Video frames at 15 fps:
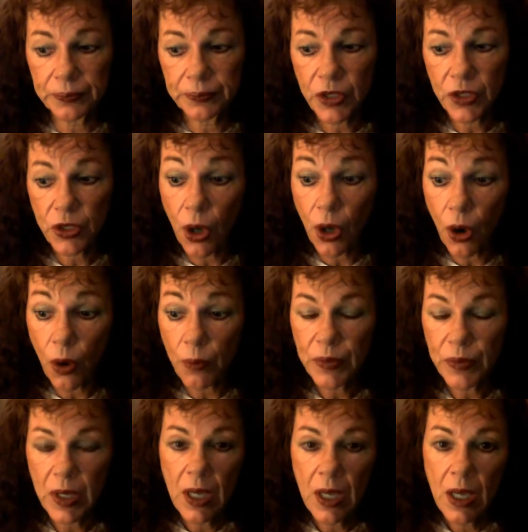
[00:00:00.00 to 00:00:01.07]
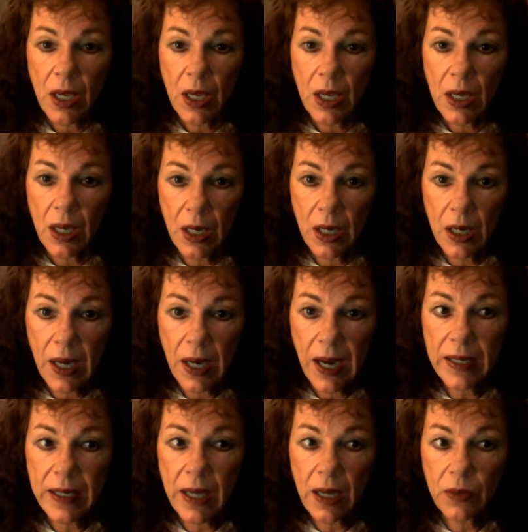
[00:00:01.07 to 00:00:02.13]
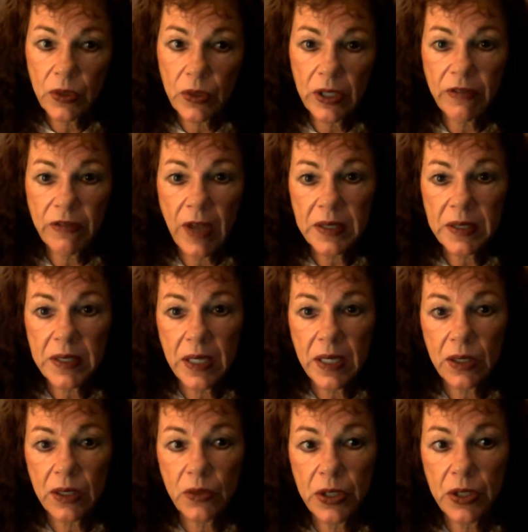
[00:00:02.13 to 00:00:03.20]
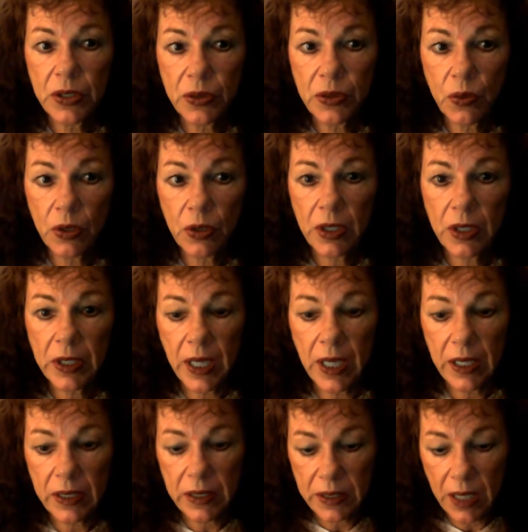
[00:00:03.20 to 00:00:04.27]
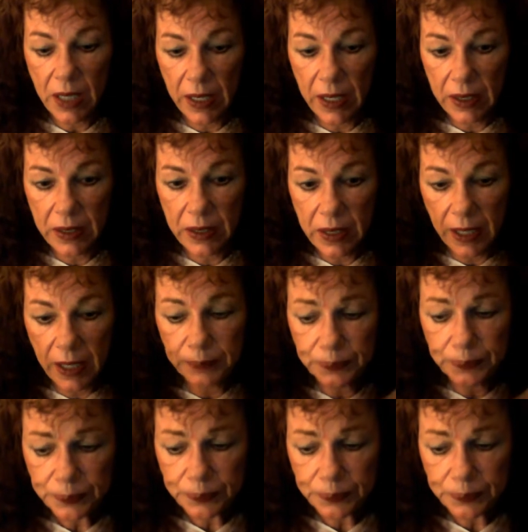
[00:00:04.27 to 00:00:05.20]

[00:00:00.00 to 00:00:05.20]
So I got really fascinated with his work and decided that